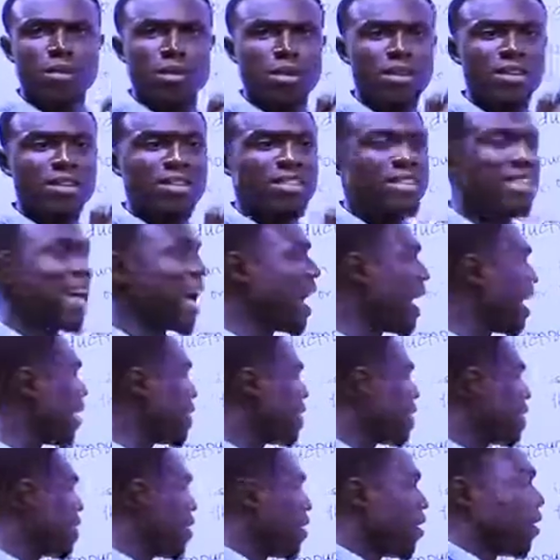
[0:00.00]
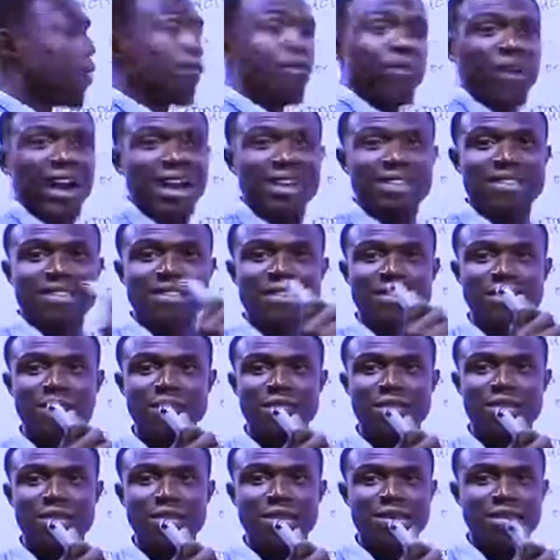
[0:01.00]
It can write.
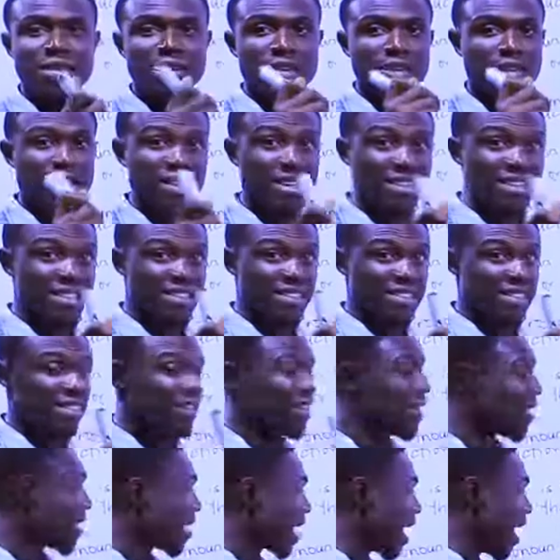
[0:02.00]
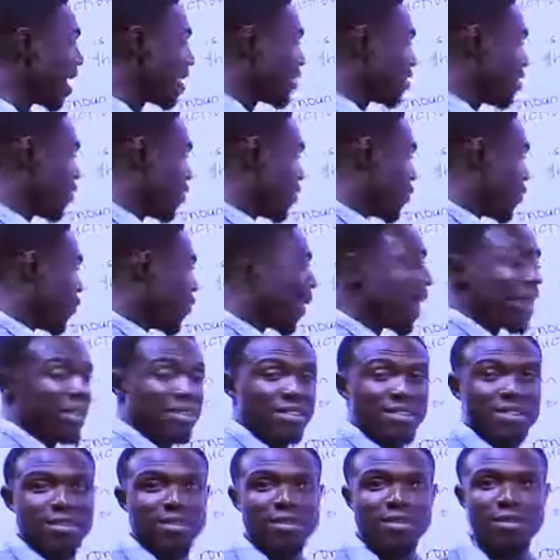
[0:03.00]
It can
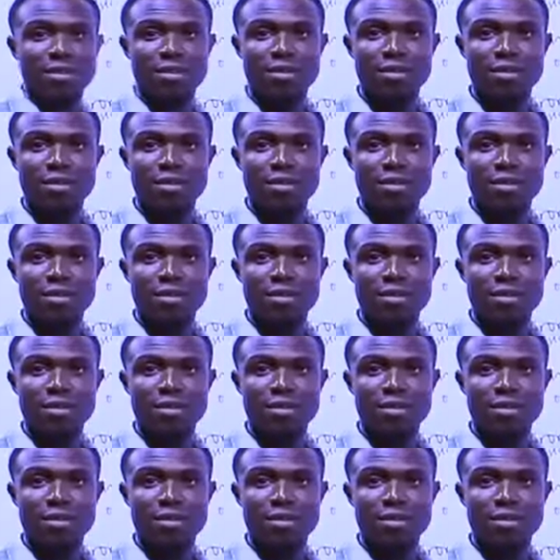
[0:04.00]
write.